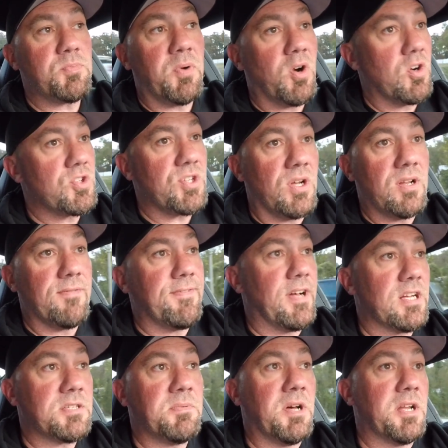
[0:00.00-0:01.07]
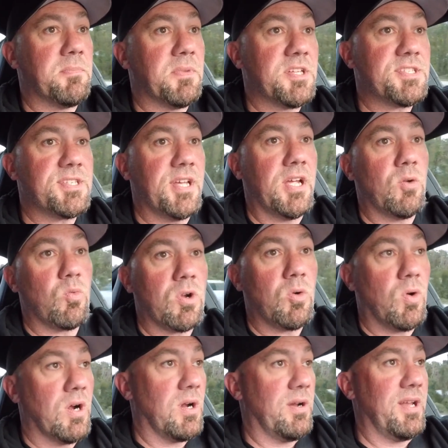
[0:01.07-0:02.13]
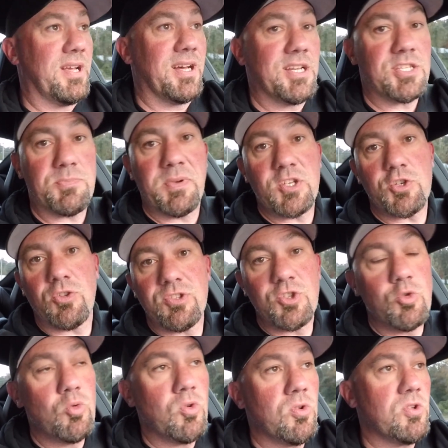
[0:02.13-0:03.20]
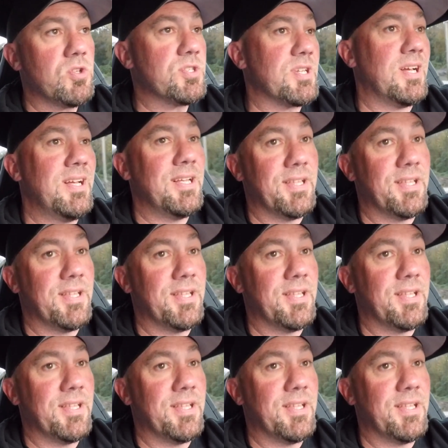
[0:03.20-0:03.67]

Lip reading: parts on a Foxbody Mustang require any kind of special tools.